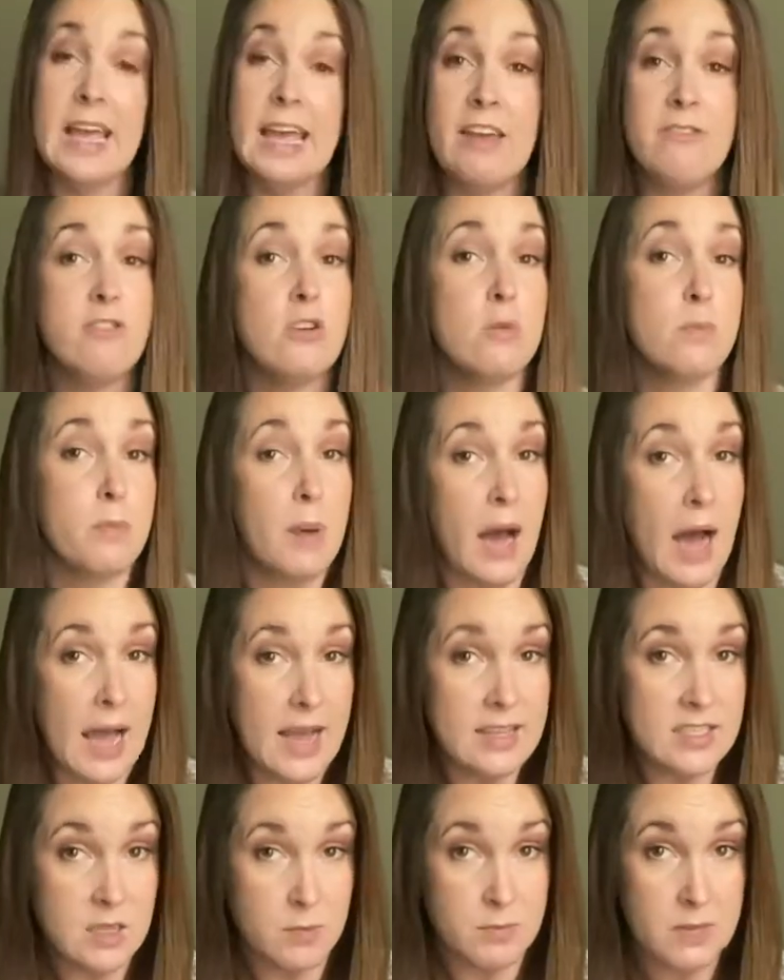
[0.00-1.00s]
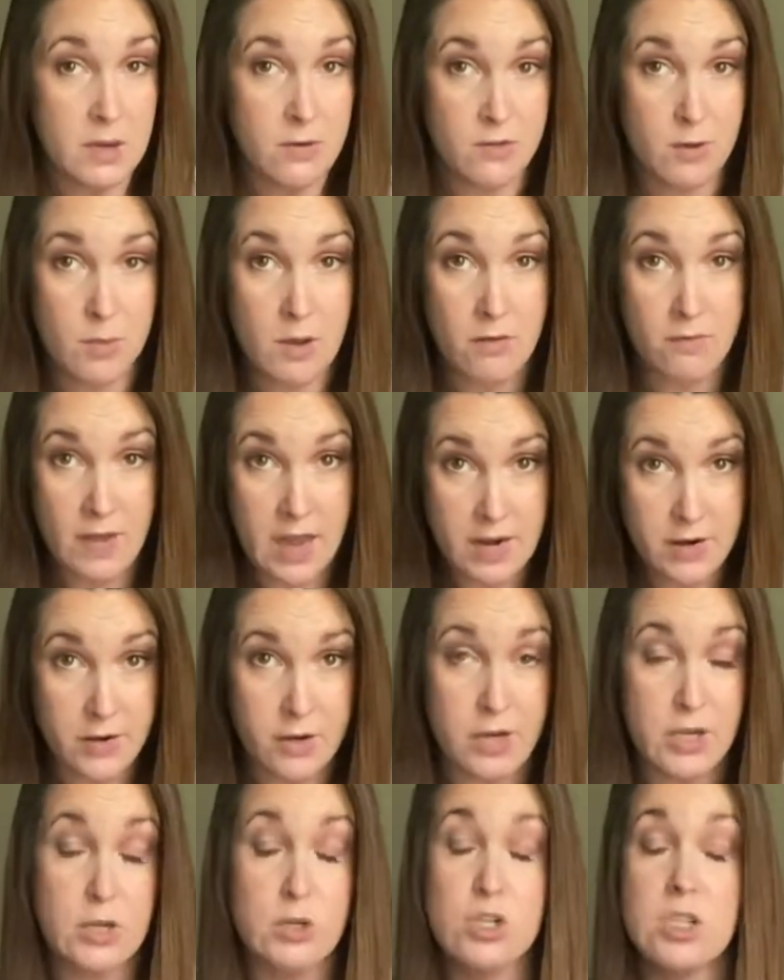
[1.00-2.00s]
If you buy something from a
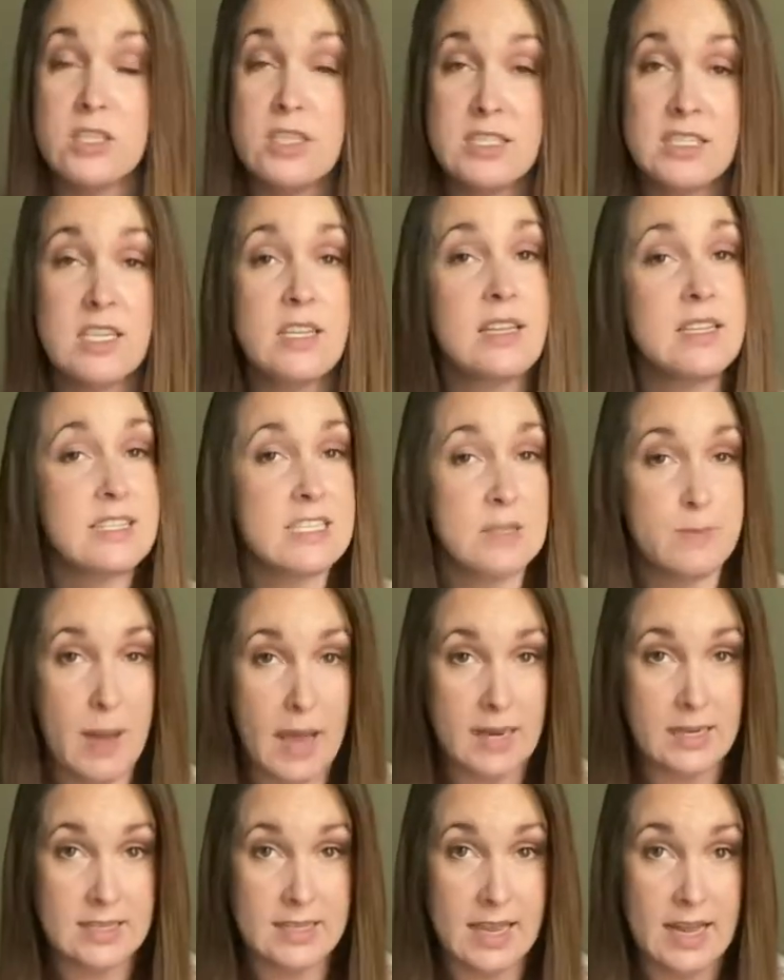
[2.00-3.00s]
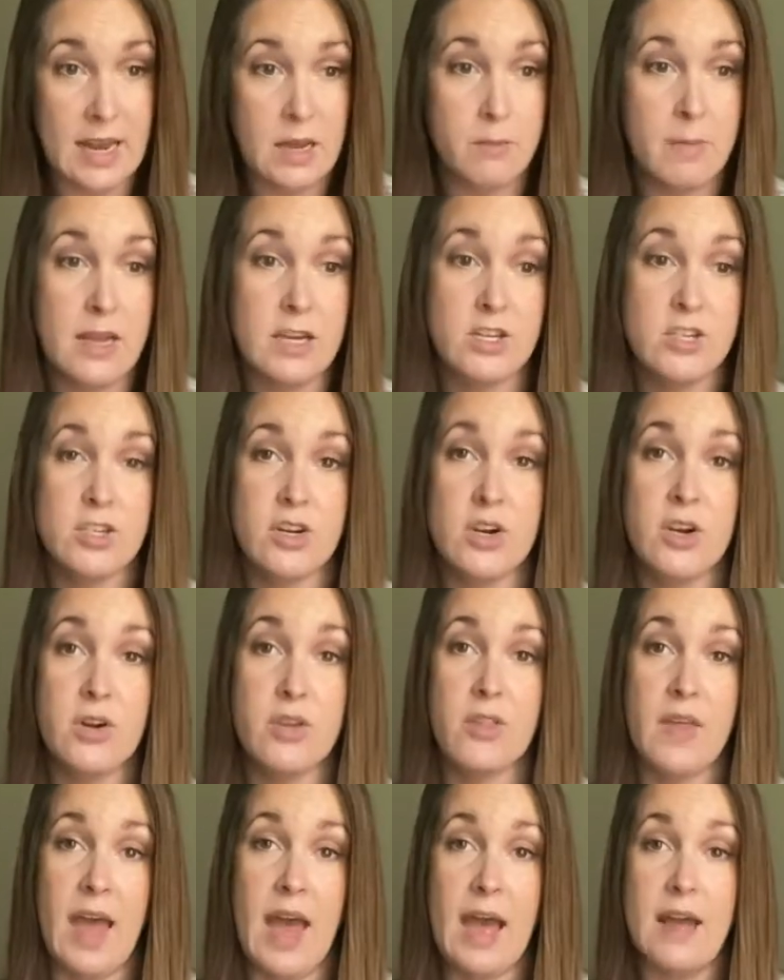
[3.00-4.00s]
vendor, you should still inspect it and make sure
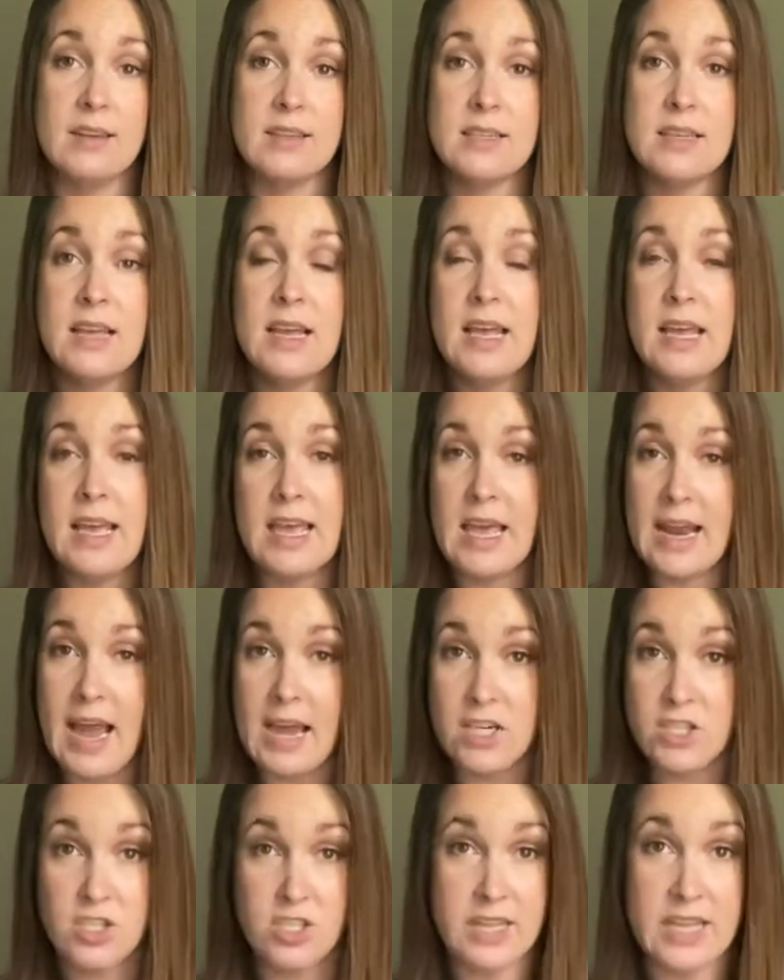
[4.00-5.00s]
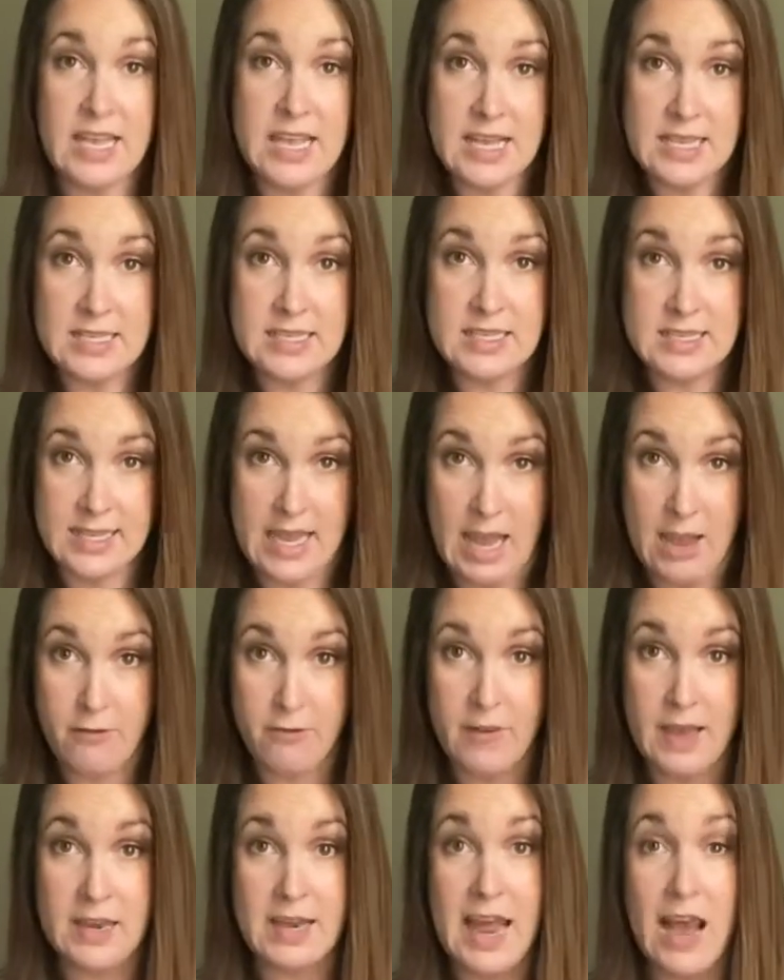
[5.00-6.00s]
that it actually is safe.
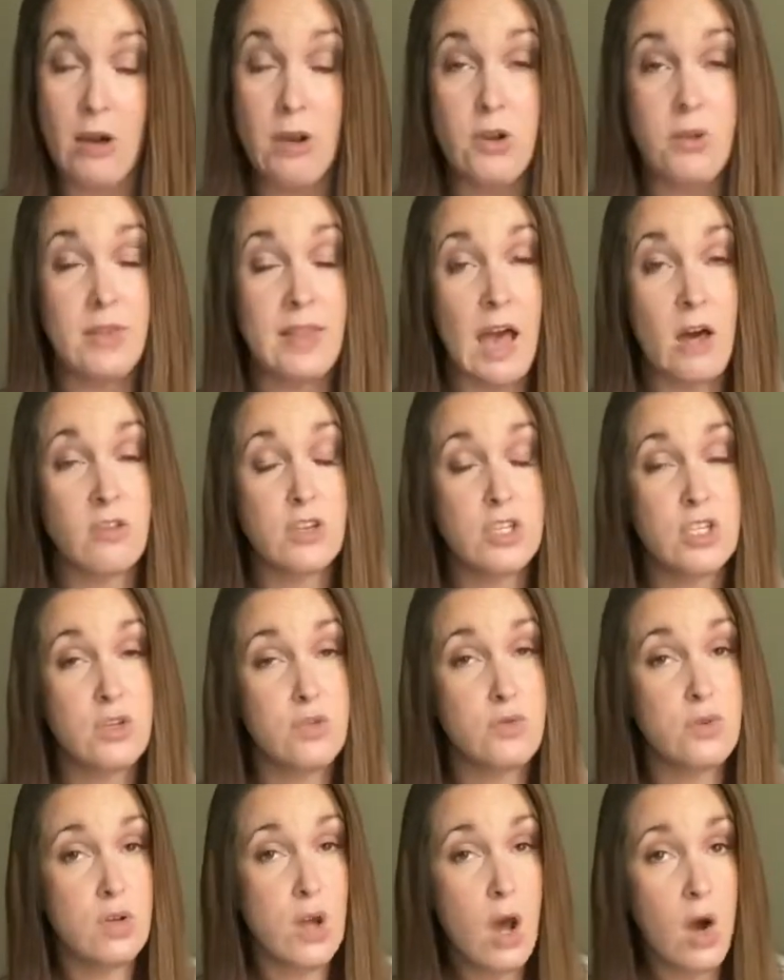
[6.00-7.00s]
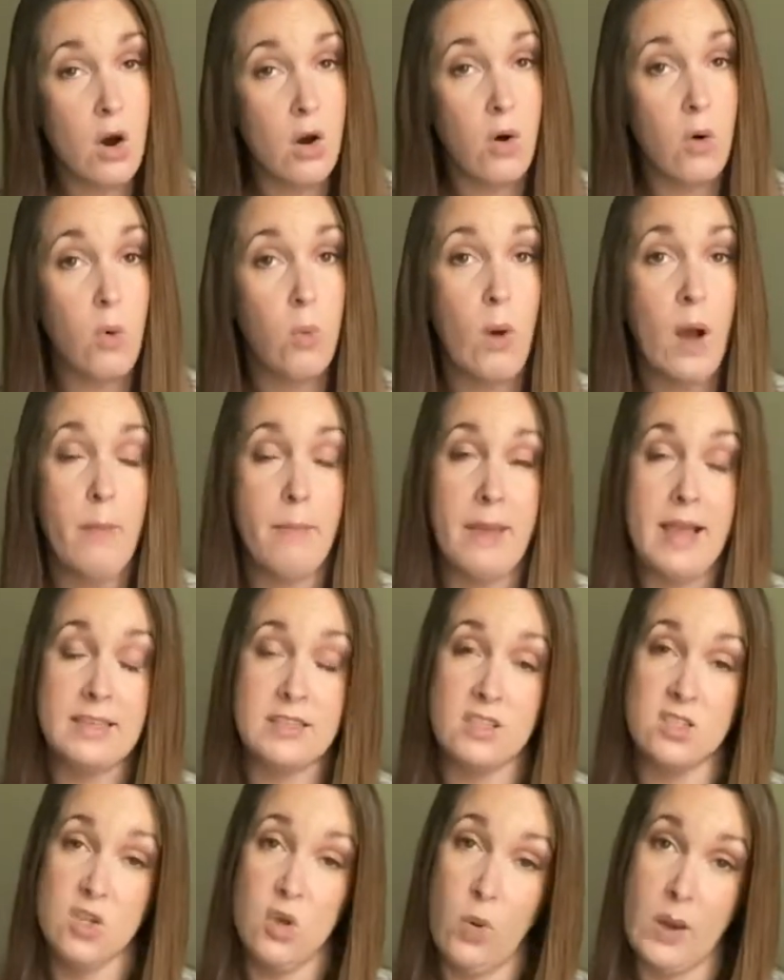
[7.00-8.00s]
And now, you, now that you know what makes
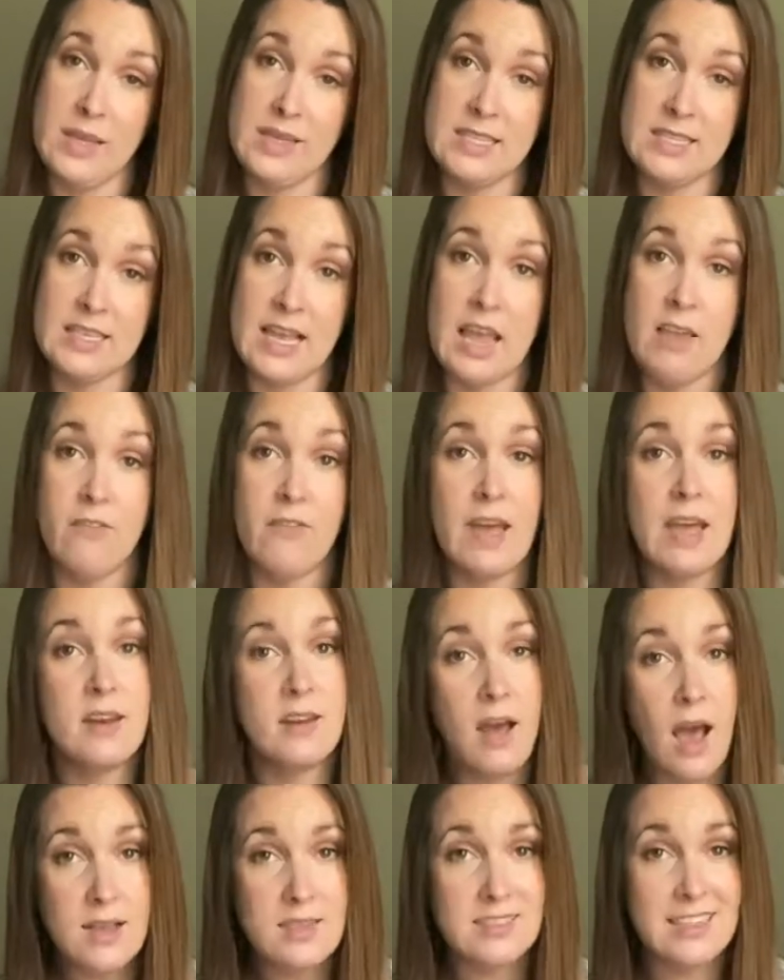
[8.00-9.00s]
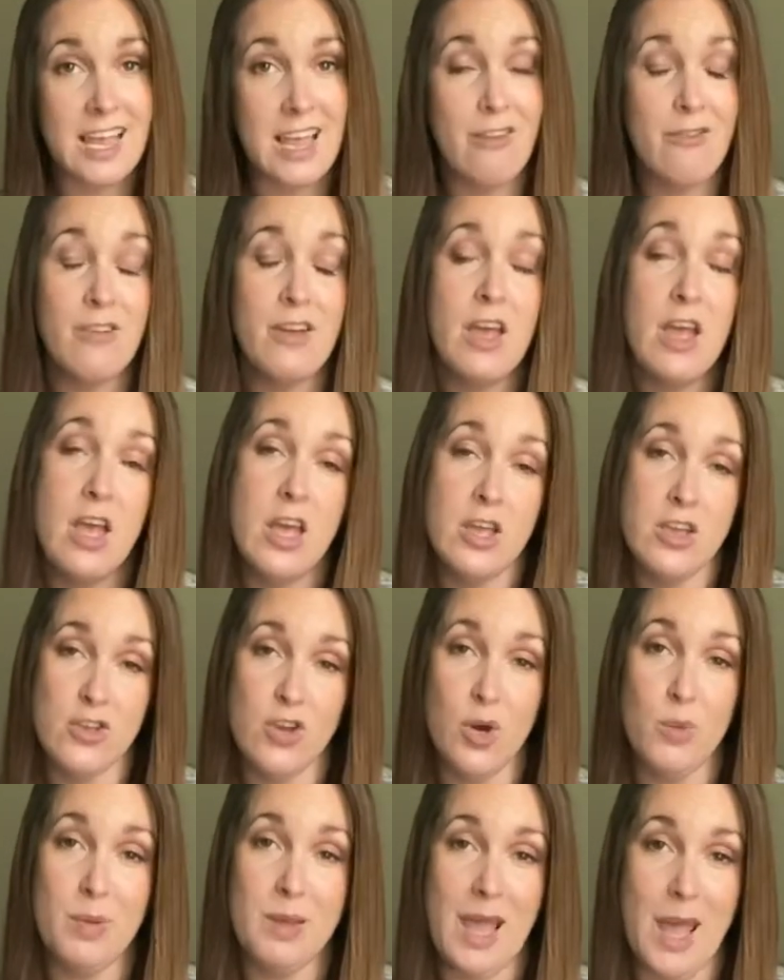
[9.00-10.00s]
a toy safe and not safe,
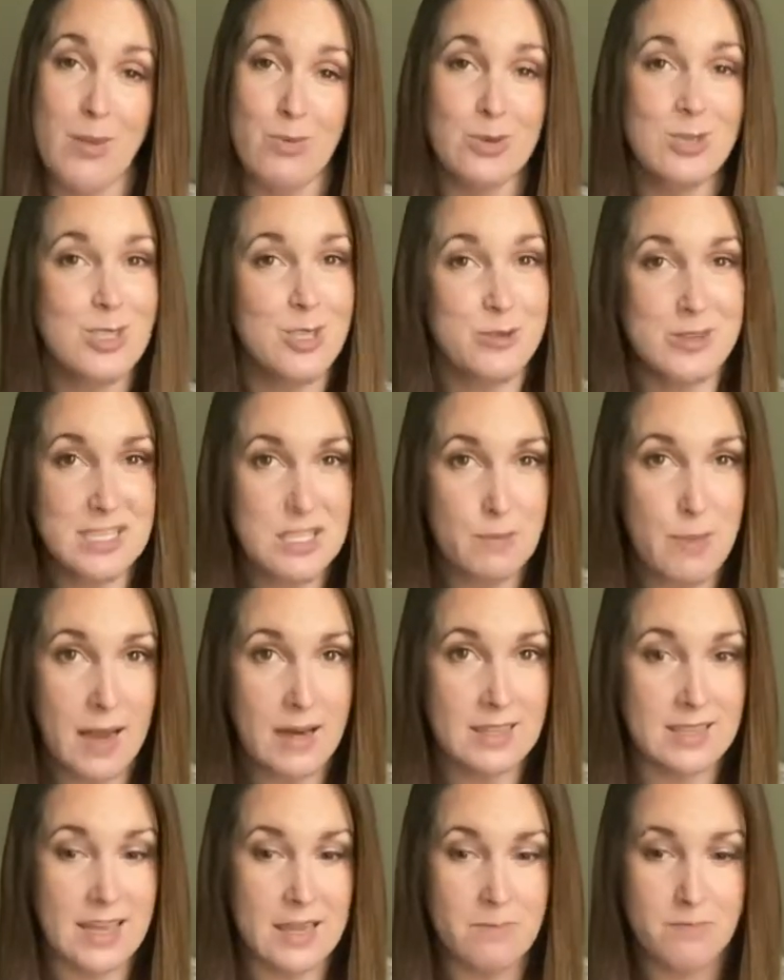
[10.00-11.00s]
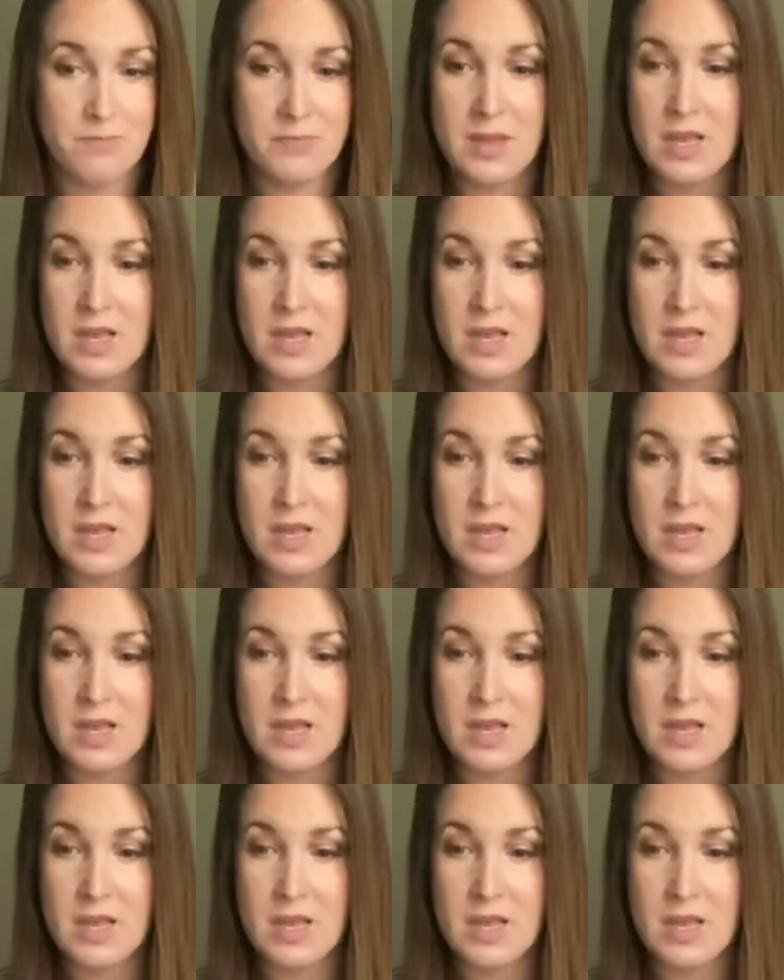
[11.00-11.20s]
you'll be able to inspect it.